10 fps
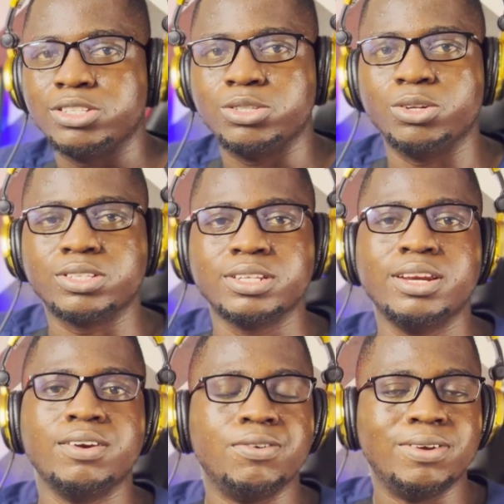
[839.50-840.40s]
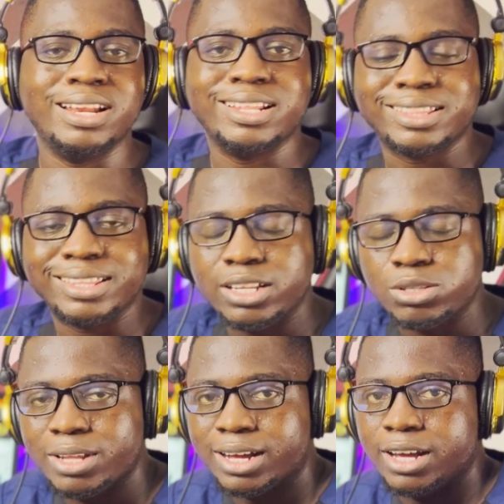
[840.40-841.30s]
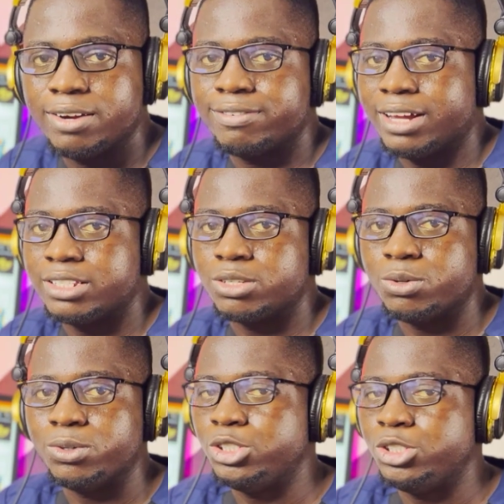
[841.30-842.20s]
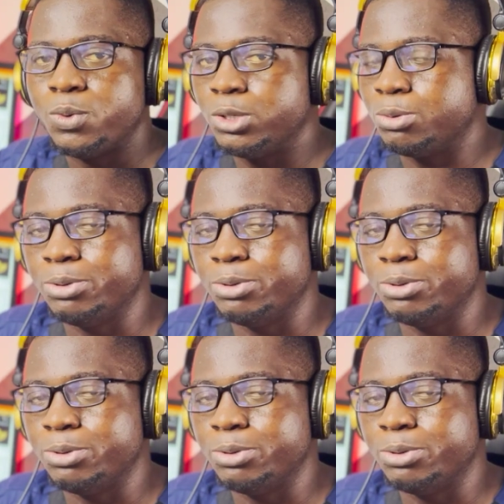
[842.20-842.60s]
is not related to that kind of category. You don't want to